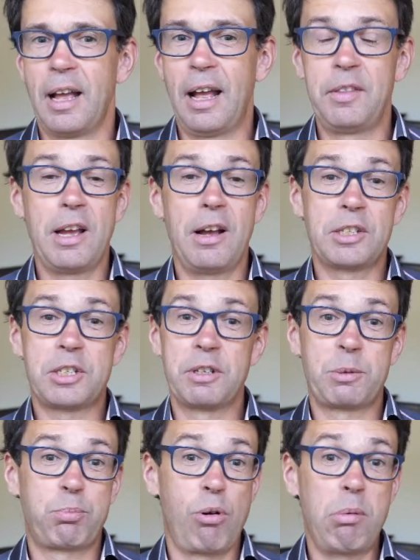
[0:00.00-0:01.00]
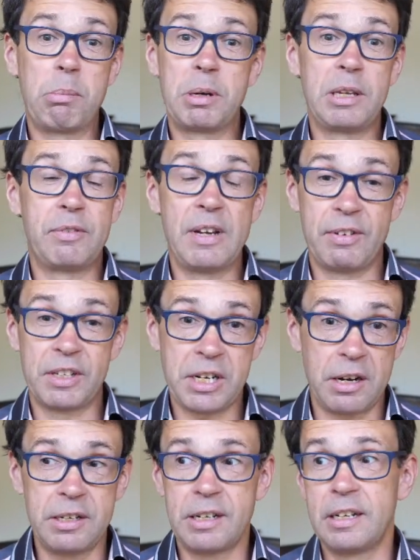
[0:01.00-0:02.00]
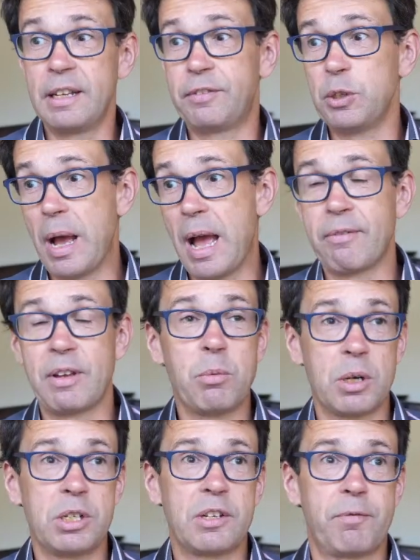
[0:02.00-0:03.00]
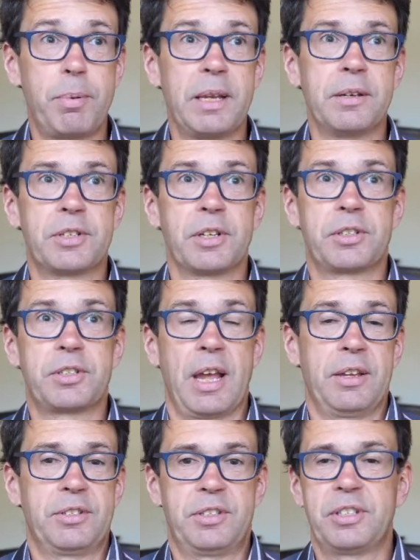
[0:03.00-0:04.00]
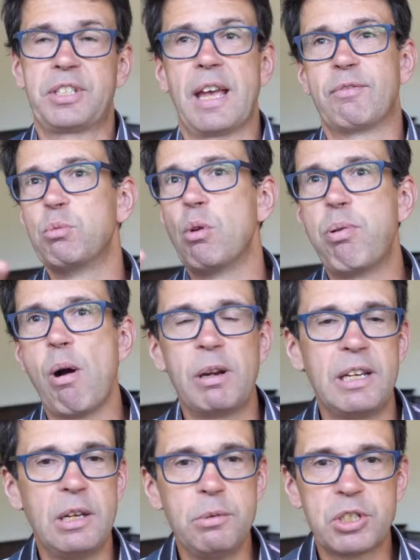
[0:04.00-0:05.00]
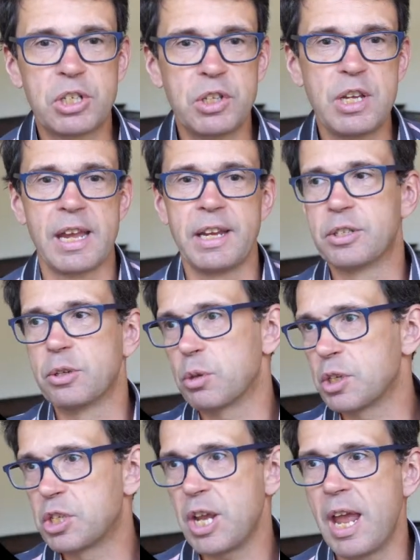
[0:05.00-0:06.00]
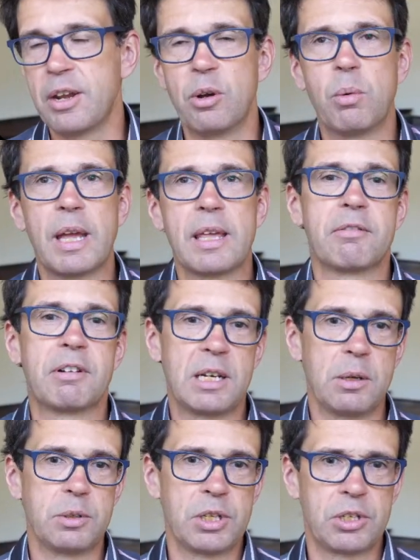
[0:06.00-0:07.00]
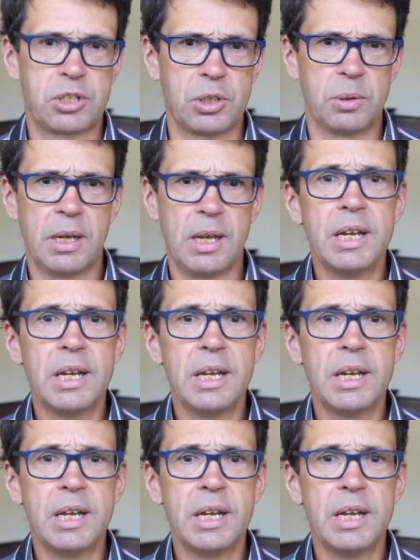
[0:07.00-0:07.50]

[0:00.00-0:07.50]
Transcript: And the answer is probably you've never done it, and if you have, it wouldn't have been a success. The 7 will probably lose to the 8 or the 10 or whatever it loses to.